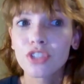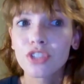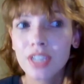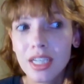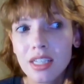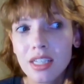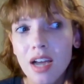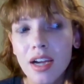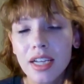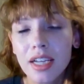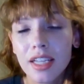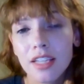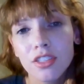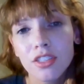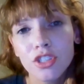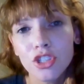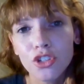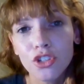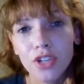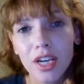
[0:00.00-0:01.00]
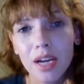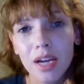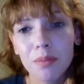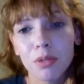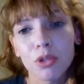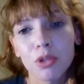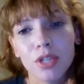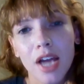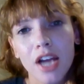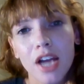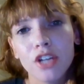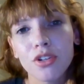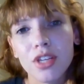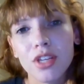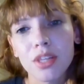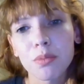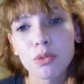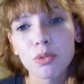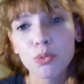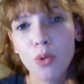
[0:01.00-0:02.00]
for TikTok and Instagram, those
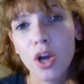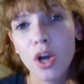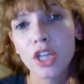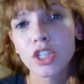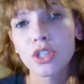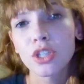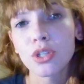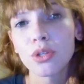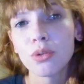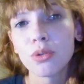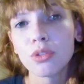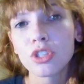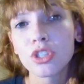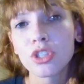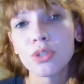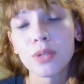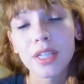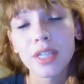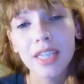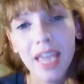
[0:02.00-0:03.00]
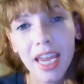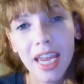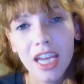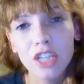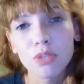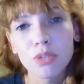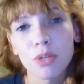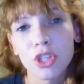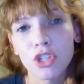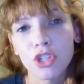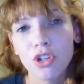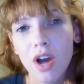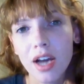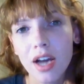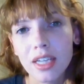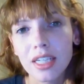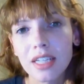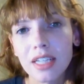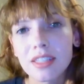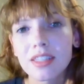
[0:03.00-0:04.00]
algorithms want you to engage with your
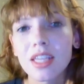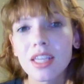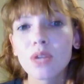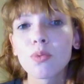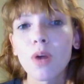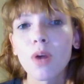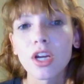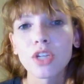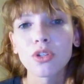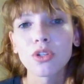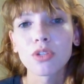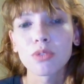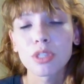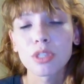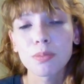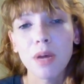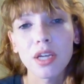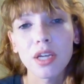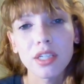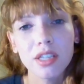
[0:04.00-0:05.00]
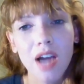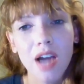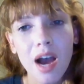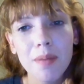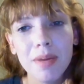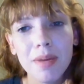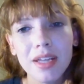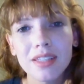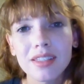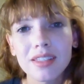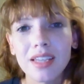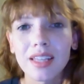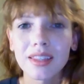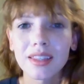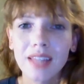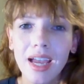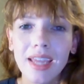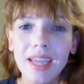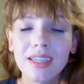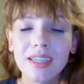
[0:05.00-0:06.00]
audience. They want you to respond to comments
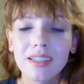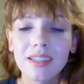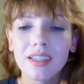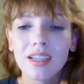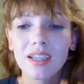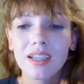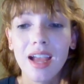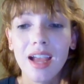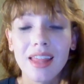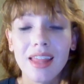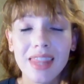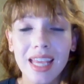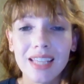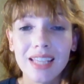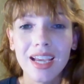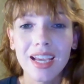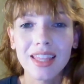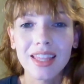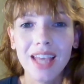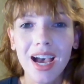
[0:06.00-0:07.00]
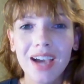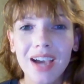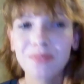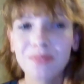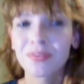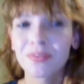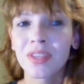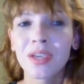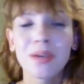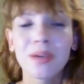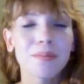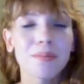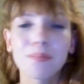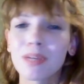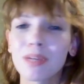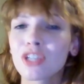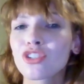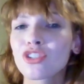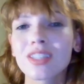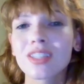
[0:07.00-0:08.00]
and like and things like that.
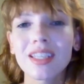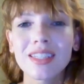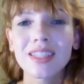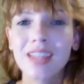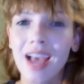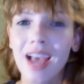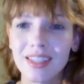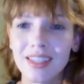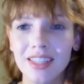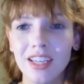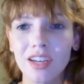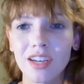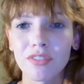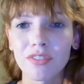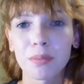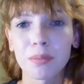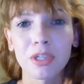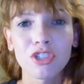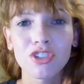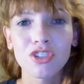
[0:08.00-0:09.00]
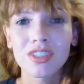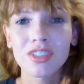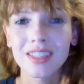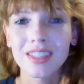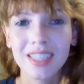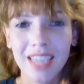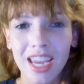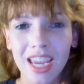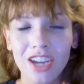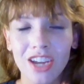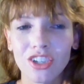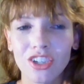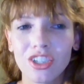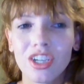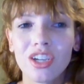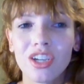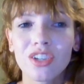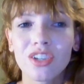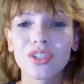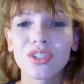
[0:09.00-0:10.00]
Pinterest doesn't ask that of you. Pinterest doesn't care.
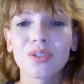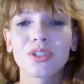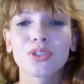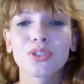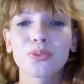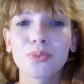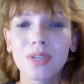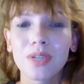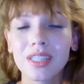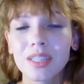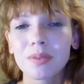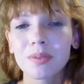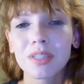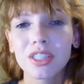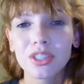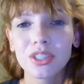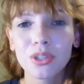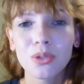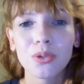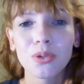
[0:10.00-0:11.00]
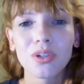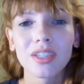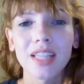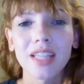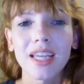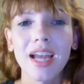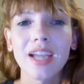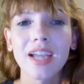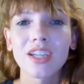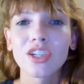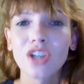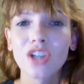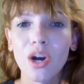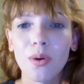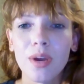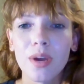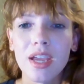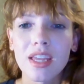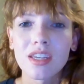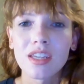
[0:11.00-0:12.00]
So it's really cool that I can
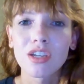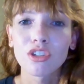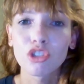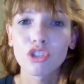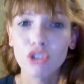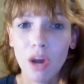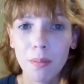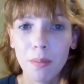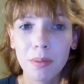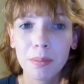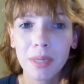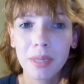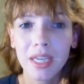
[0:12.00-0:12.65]
go in, drop a